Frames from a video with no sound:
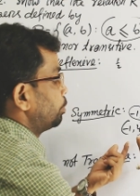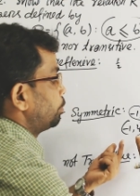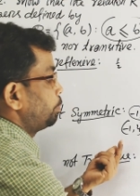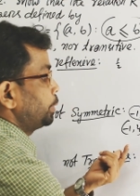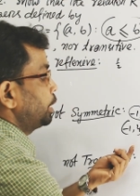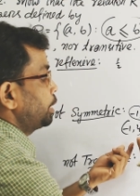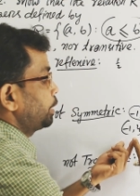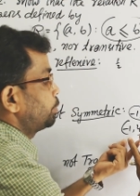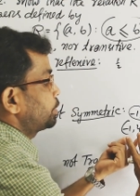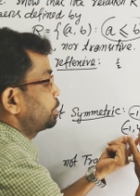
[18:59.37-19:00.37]
pair
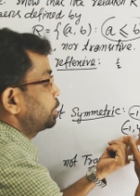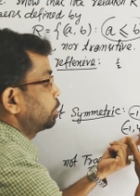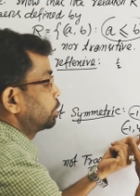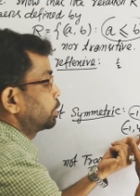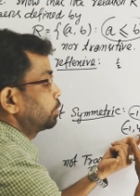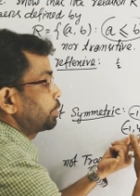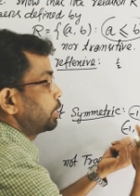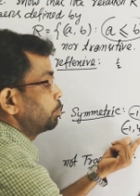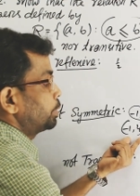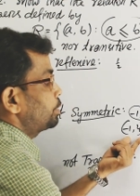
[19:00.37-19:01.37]
reversing the order of
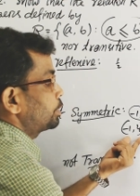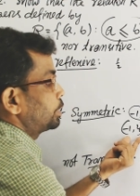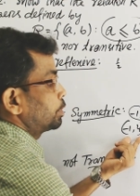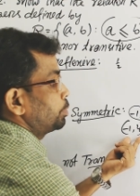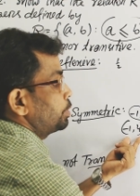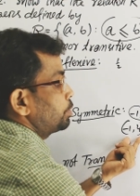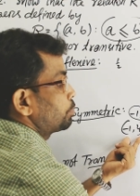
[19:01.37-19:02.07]
elements, that means